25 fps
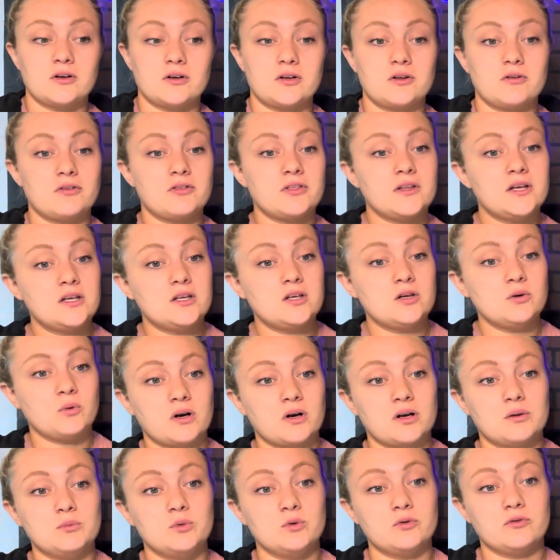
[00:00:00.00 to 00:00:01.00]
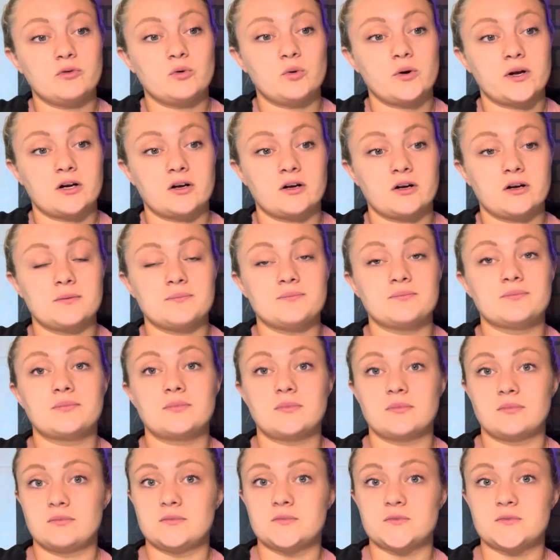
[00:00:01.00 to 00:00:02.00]
you think you to move quicker,
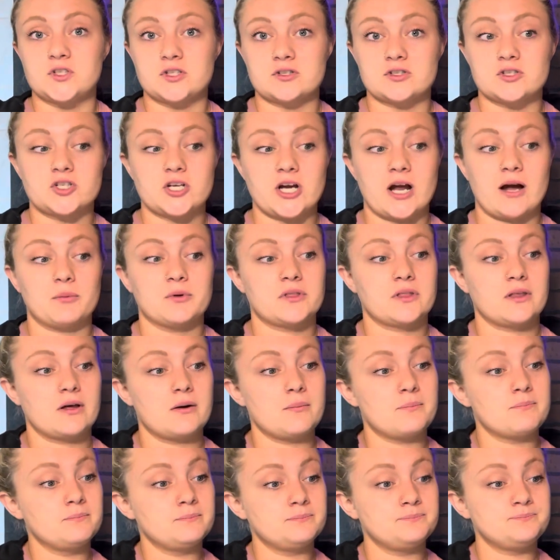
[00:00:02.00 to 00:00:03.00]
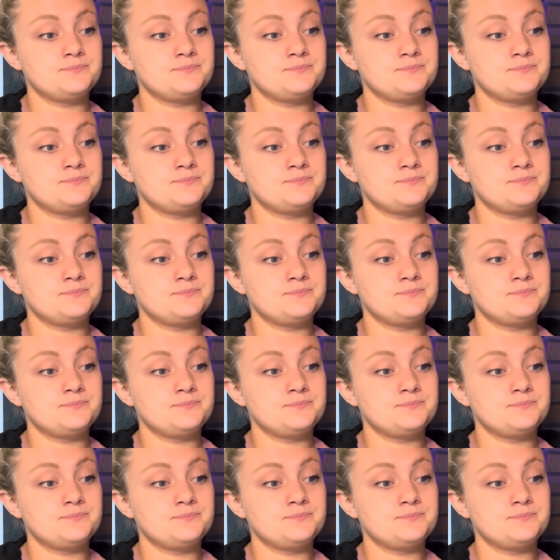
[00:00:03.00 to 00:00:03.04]
just chat with them.